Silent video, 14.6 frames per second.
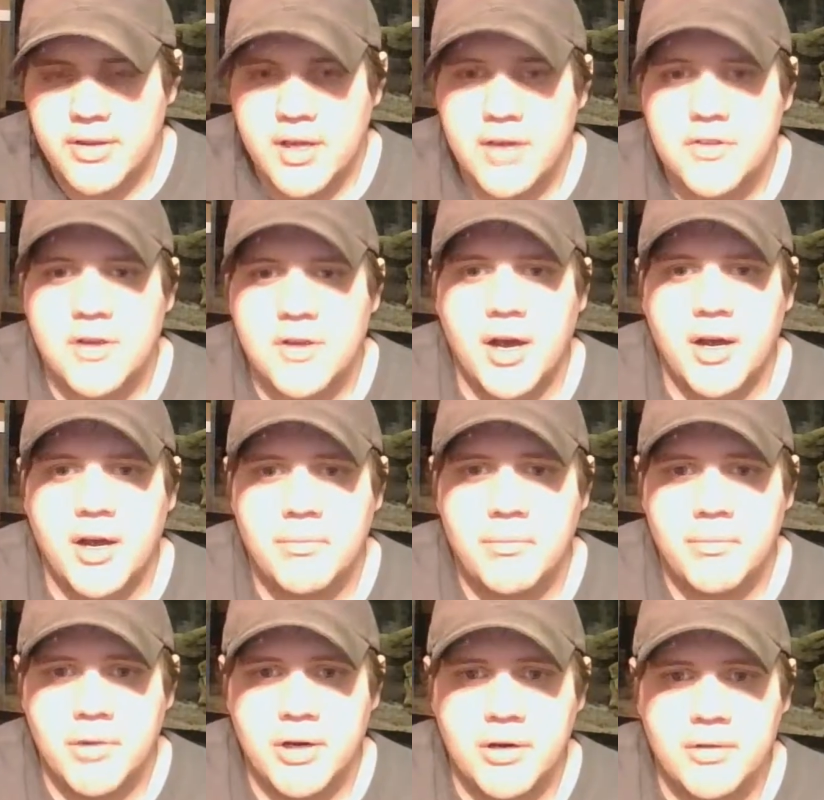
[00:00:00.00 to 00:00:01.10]
takes time,
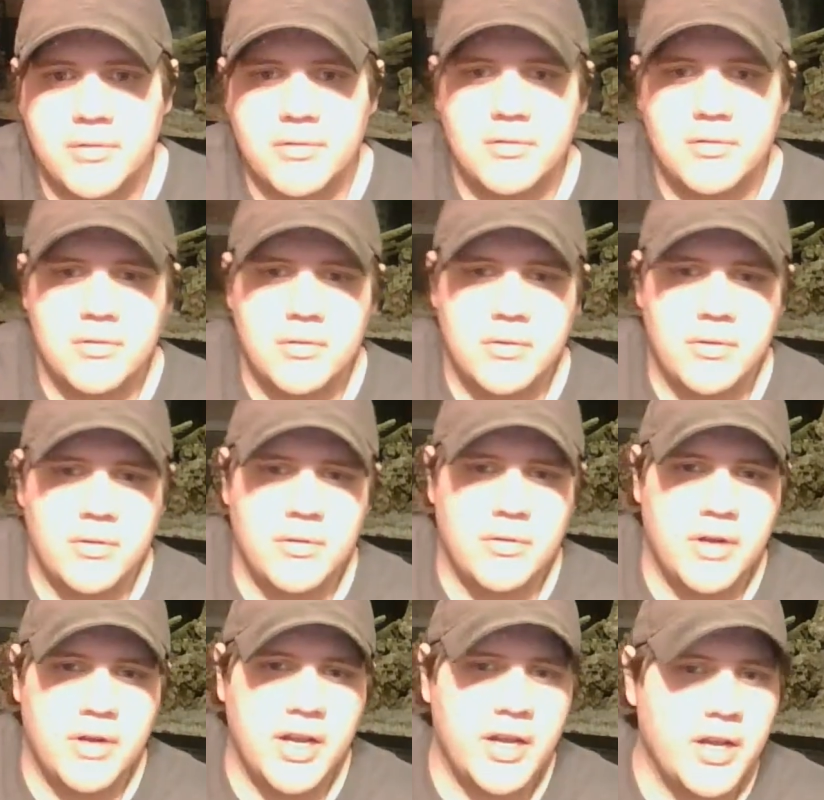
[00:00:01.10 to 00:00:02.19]
but
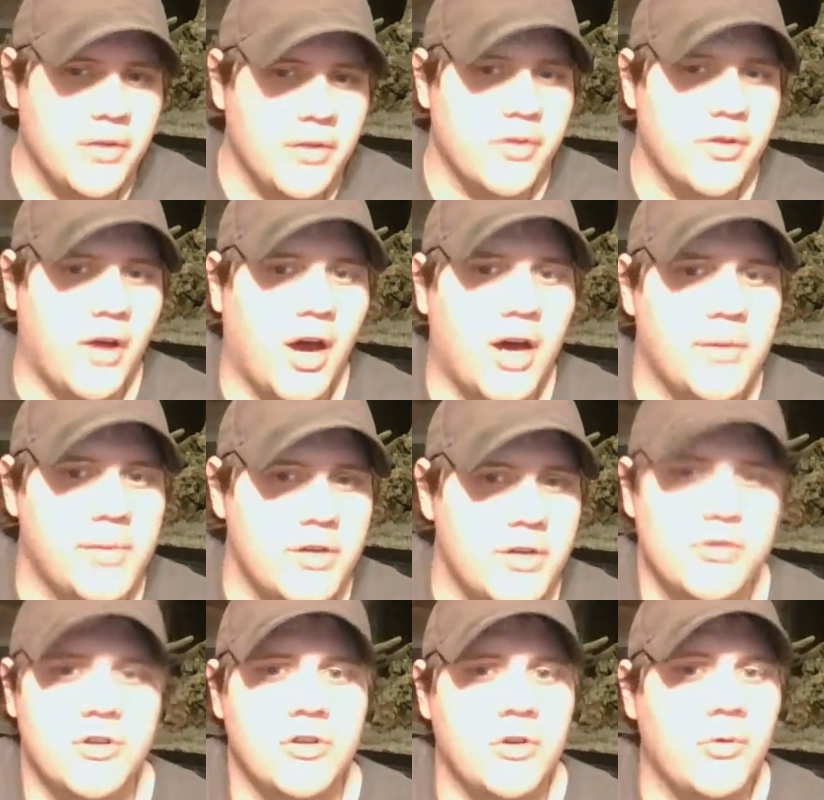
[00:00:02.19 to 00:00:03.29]
getting into this hobby, you
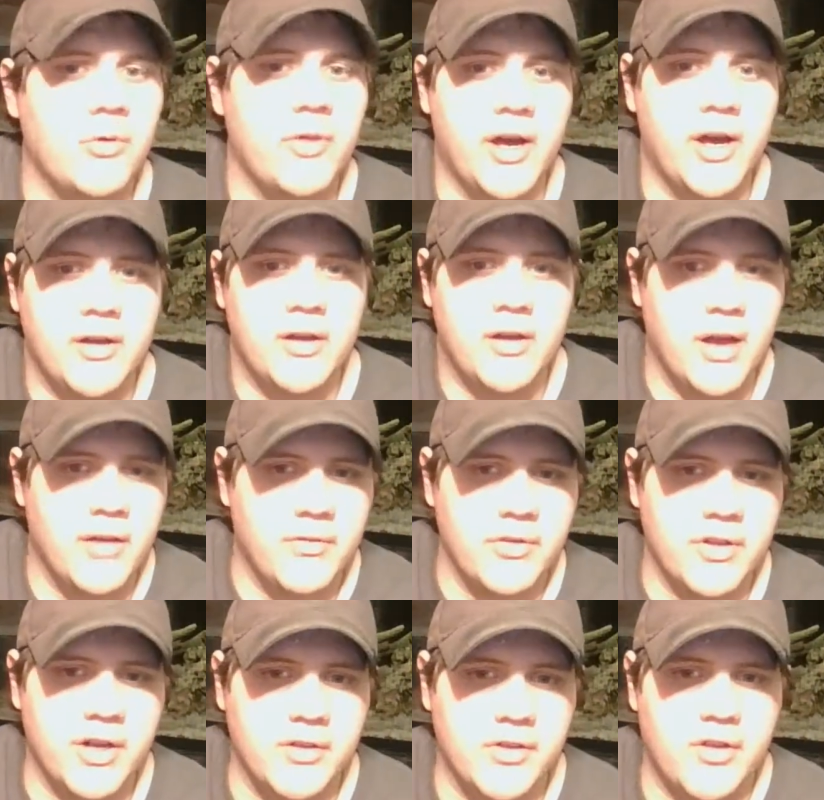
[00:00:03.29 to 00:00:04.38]
should know that
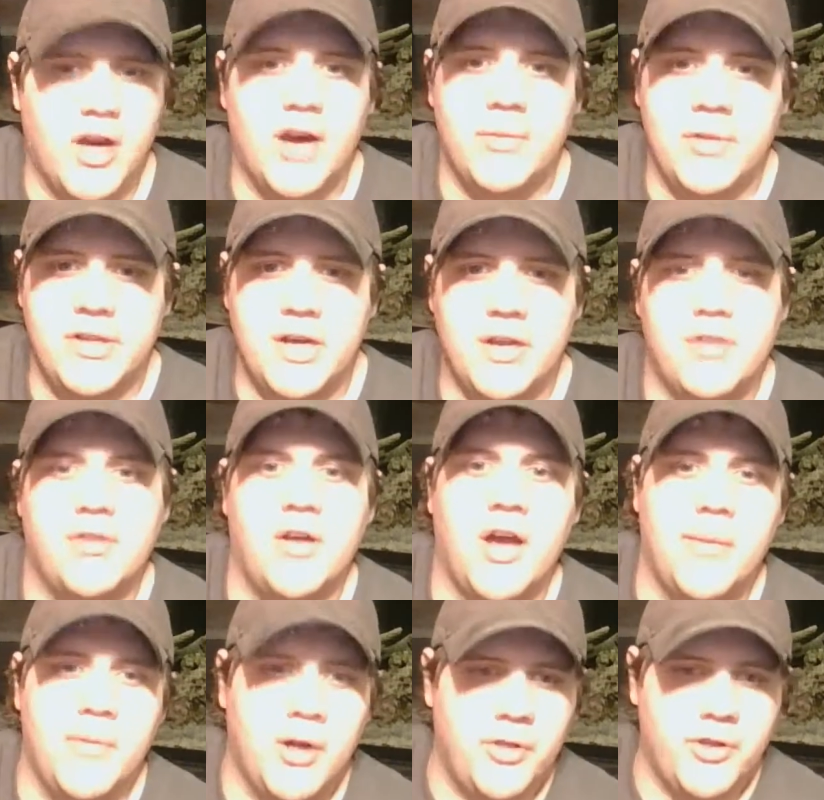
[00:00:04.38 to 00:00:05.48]
everything in this hobby takes
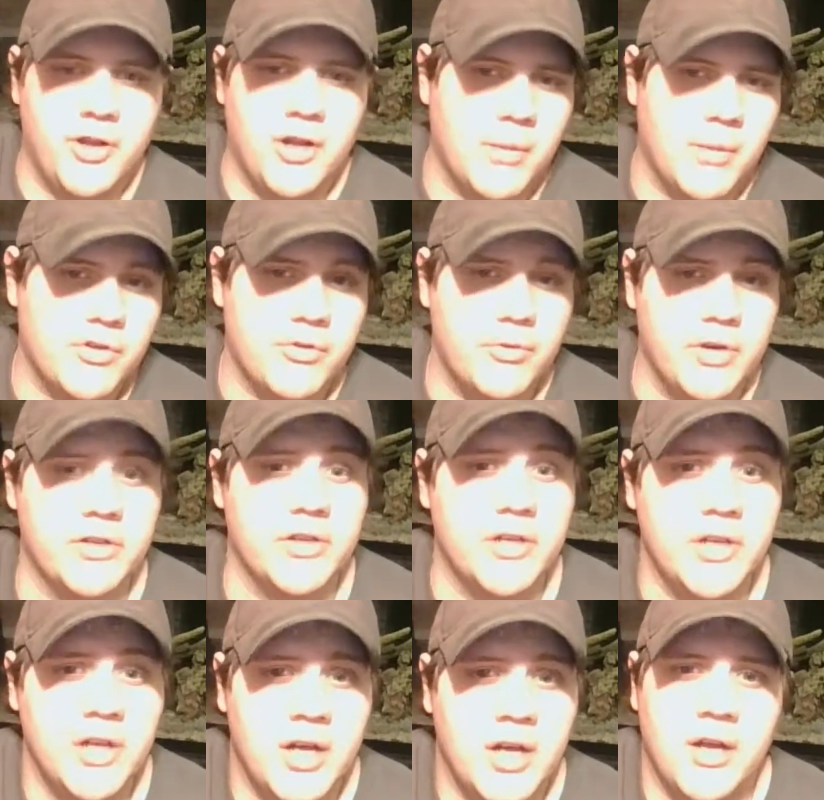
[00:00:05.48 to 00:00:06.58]
time. Nothing comes quickly.
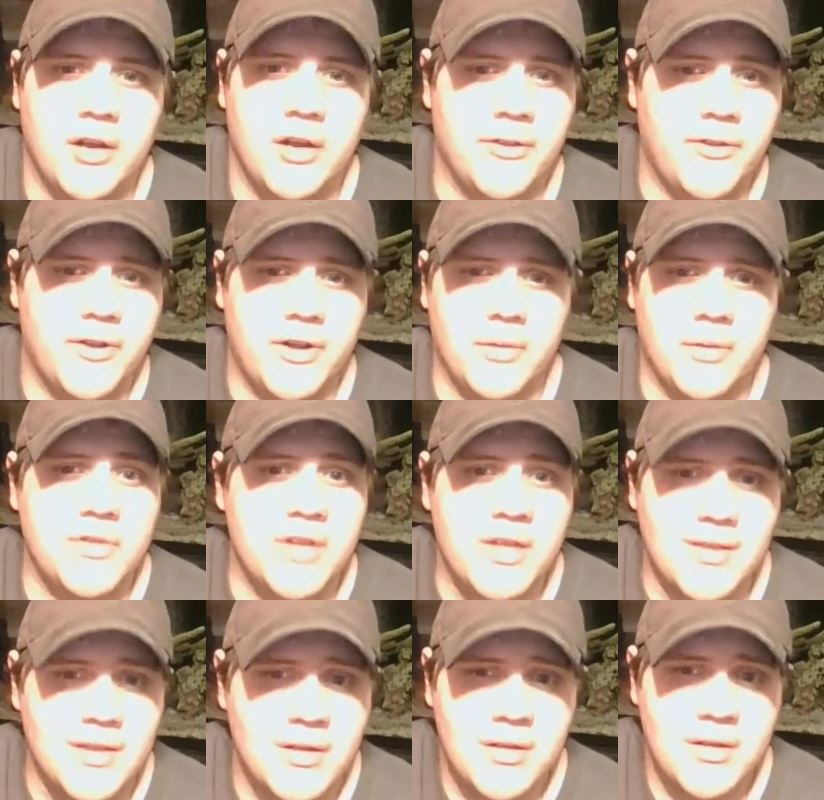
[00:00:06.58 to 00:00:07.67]
Nothing comes
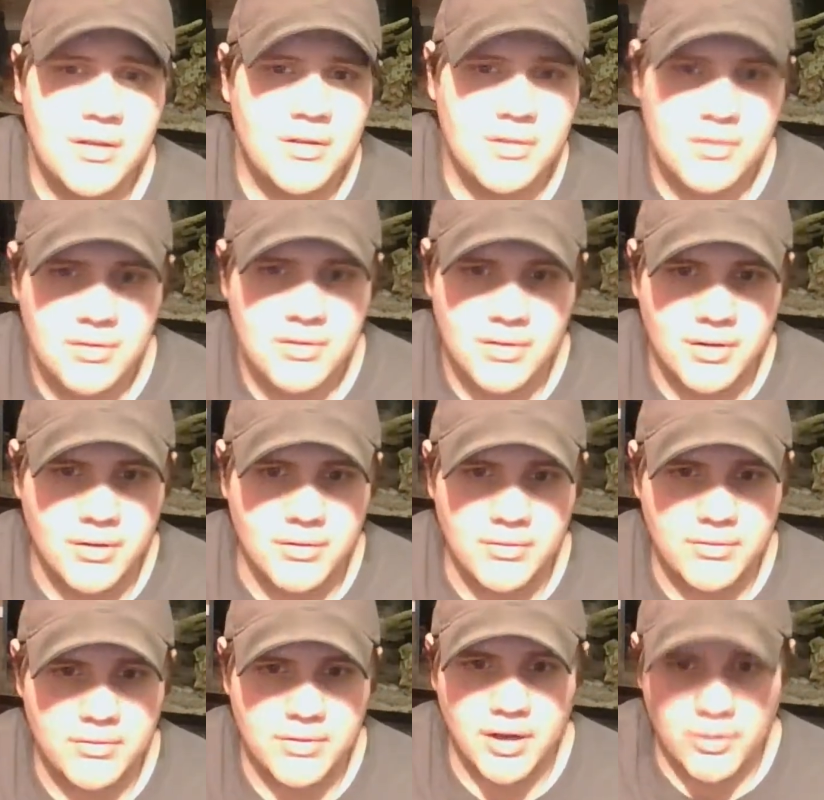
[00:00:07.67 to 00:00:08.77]
easy. You know,
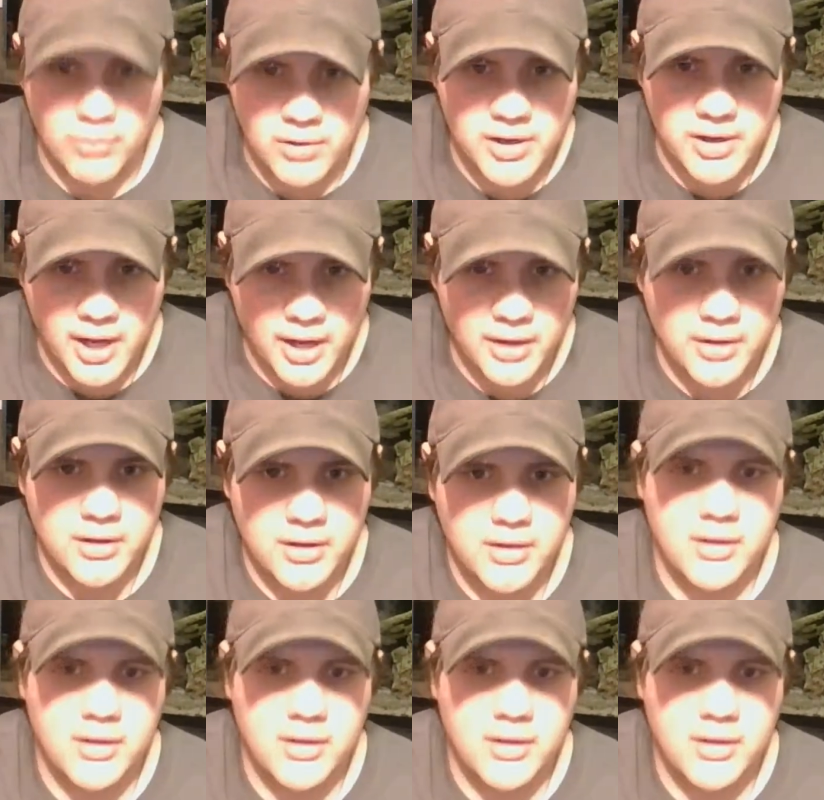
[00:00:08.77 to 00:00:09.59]
you got to work at it,